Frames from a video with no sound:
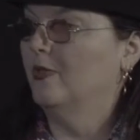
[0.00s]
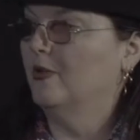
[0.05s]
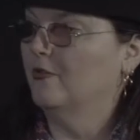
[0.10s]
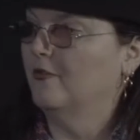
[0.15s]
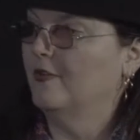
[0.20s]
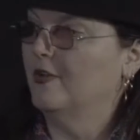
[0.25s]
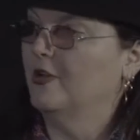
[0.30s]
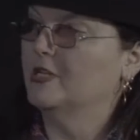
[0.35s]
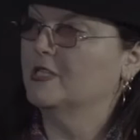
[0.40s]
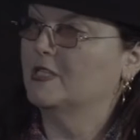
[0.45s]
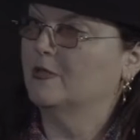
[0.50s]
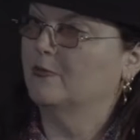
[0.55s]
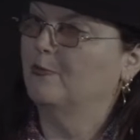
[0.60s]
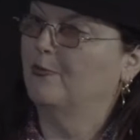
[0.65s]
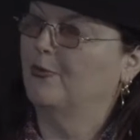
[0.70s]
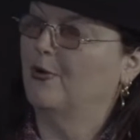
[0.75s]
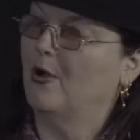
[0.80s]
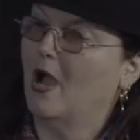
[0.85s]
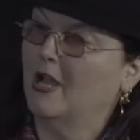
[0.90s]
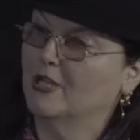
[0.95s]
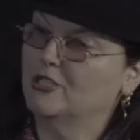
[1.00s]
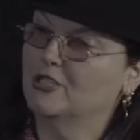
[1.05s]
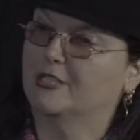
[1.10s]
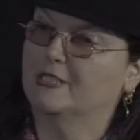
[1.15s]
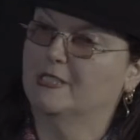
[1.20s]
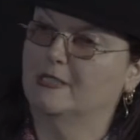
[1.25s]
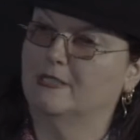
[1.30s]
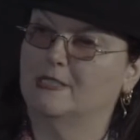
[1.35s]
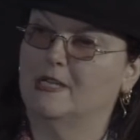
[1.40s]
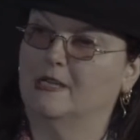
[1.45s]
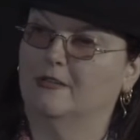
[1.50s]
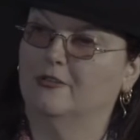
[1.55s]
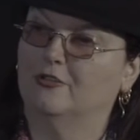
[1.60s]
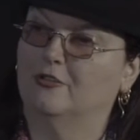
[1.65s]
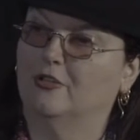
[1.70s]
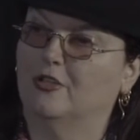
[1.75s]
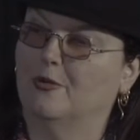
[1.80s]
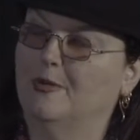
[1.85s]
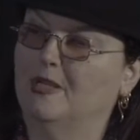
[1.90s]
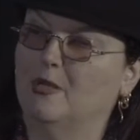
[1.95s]
there are various projects that the
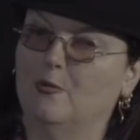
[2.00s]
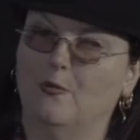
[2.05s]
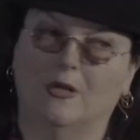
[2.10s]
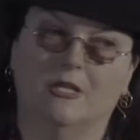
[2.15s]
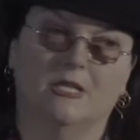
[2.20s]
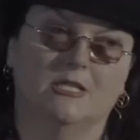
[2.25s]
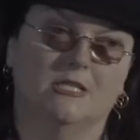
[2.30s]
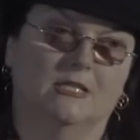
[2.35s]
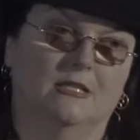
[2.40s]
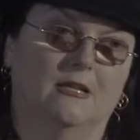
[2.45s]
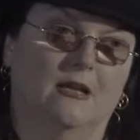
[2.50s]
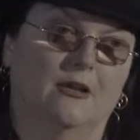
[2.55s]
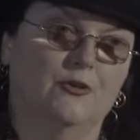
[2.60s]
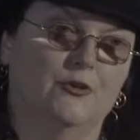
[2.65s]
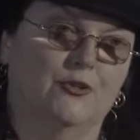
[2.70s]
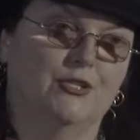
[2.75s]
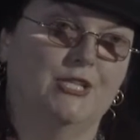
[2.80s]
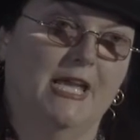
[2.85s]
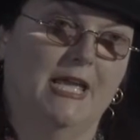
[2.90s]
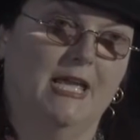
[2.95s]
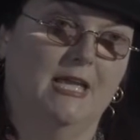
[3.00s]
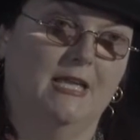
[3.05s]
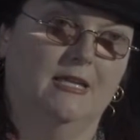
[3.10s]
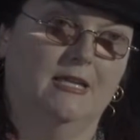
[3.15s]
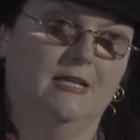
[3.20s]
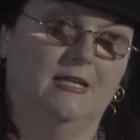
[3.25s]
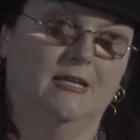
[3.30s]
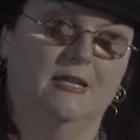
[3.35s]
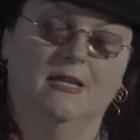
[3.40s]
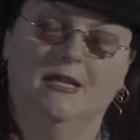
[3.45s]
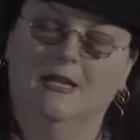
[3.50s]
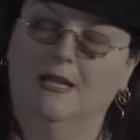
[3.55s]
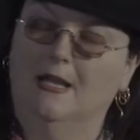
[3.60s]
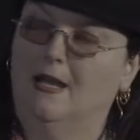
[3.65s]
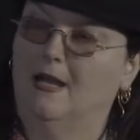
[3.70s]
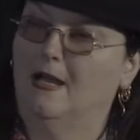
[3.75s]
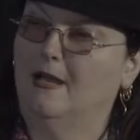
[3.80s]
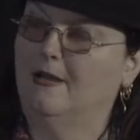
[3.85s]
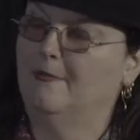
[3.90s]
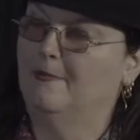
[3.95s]
technical committee wanted to undertake,
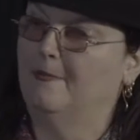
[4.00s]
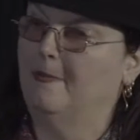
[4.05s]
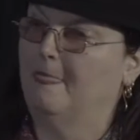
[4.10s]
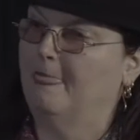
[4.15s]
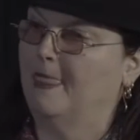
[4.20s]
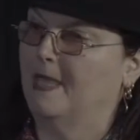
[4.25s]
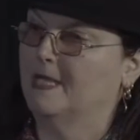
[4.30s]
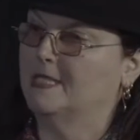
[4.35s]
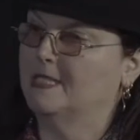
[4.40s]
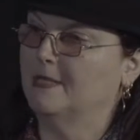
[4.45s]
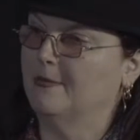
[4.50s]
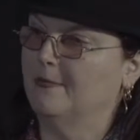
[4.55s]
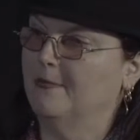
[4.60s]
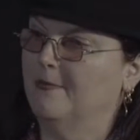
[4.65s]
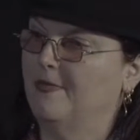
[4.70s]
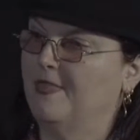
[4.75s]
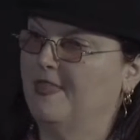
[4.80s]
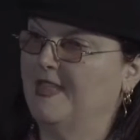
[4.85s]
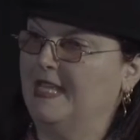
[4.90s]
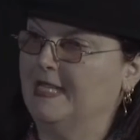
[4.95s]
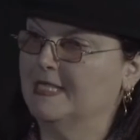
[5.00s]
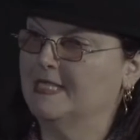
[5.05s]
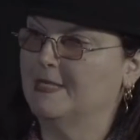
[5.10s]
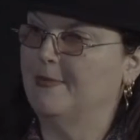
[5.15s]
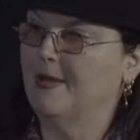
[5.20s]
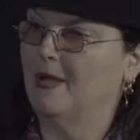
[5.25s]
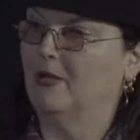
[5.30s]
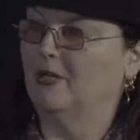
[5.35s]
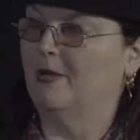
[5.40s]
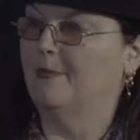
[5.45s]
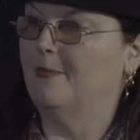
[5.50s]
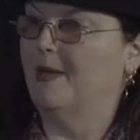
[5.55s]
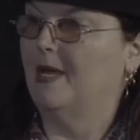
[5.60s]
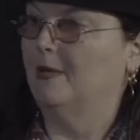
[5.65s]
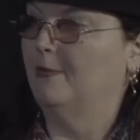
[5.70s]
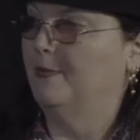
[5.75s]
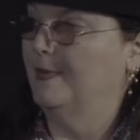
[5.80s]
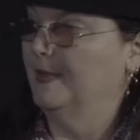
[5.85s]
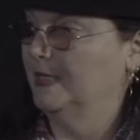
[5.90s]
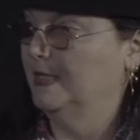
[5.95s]
some things about
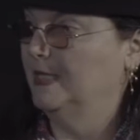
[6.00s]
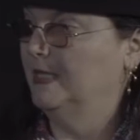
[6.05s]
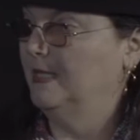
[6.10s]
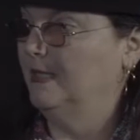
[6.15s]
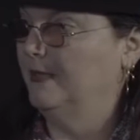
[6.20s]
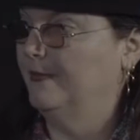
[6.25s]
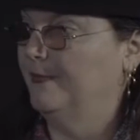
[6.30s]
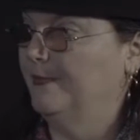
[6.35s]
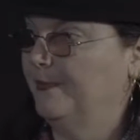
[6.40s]
compatibility,